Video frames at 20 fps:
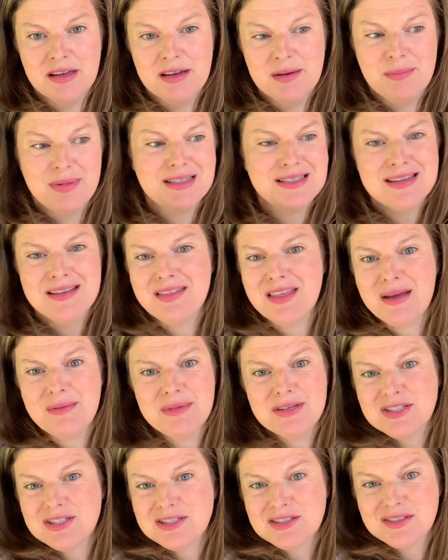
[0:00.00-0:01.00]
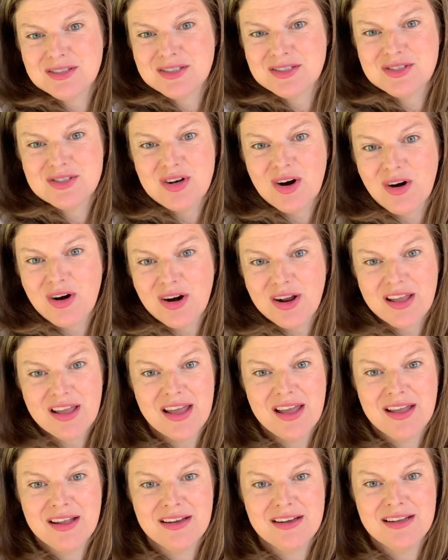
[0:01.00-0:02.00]
but to them it just looks dark
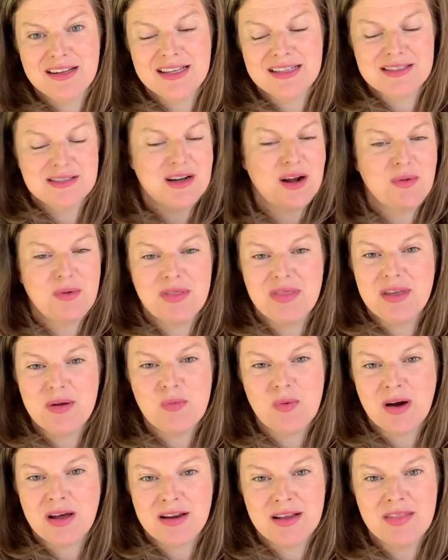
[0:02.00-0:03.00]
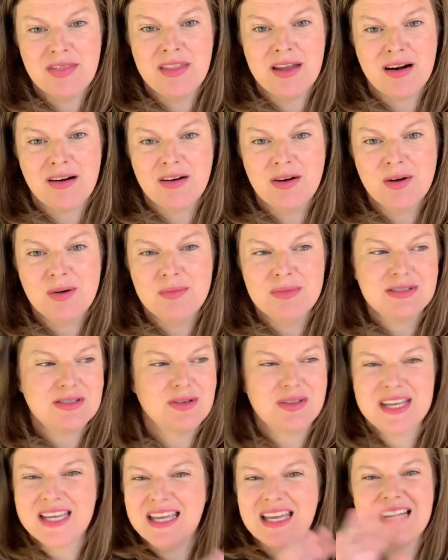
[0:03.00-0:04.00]
and it's not what they want in their home, so
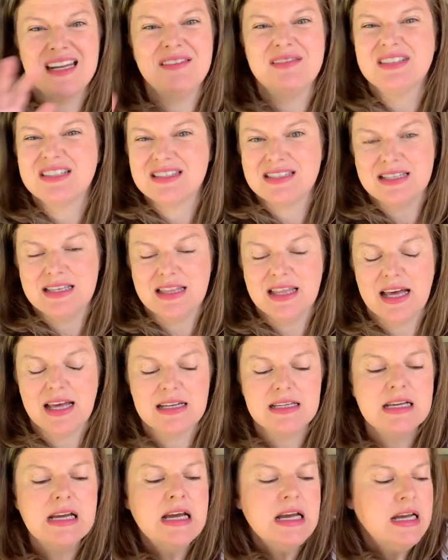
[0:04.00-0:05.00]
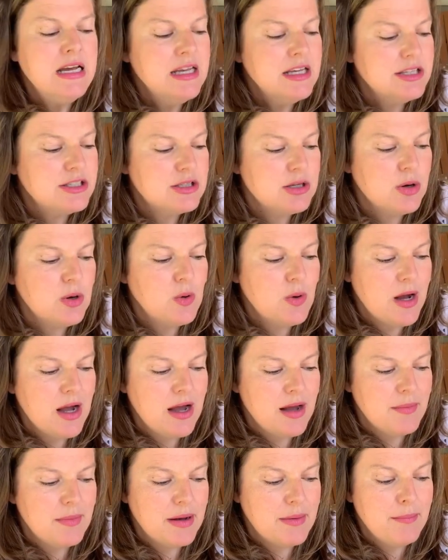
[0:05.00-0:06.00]
they can't even see that. So
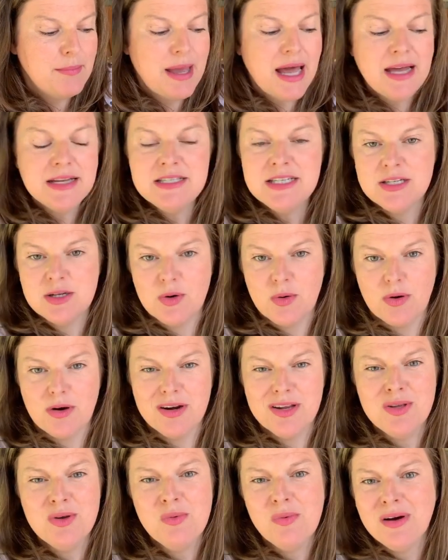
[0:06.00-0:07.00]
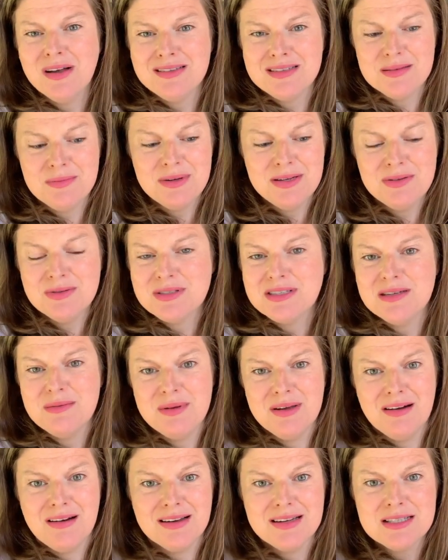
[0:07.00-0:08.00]
bad decor. You want somebody who's going to
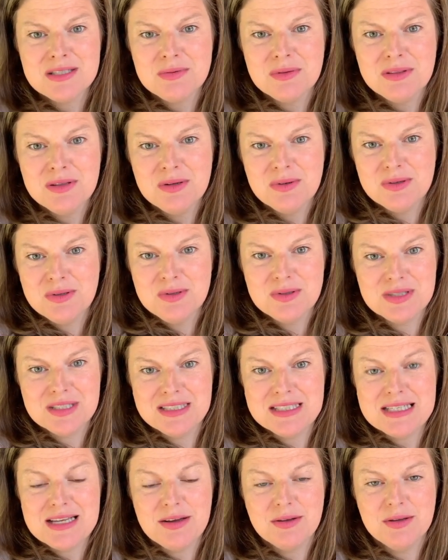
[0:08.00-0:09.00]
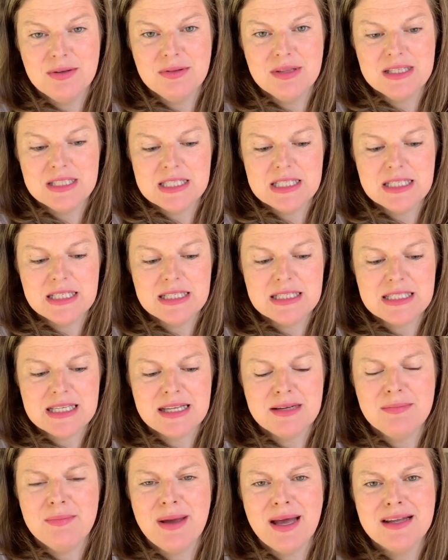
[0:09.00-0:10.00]
be honest with you and who's going to tell you these things,
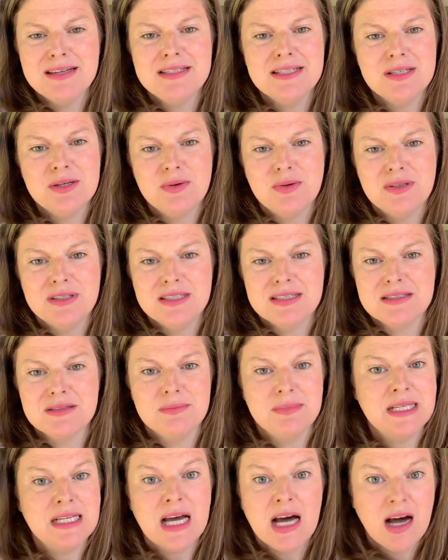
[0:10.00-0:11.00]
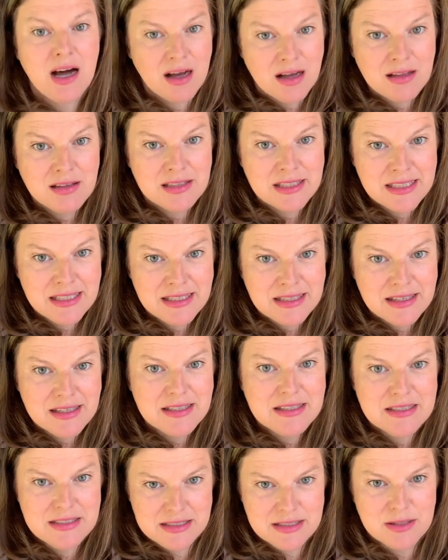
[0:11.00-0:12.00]
and bad decor doesn't mean ugly
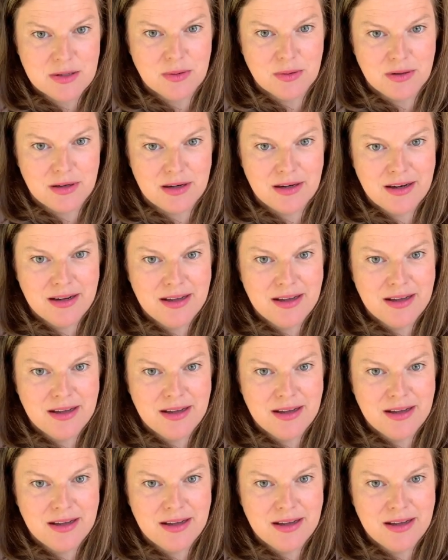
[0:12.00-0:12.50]
decor.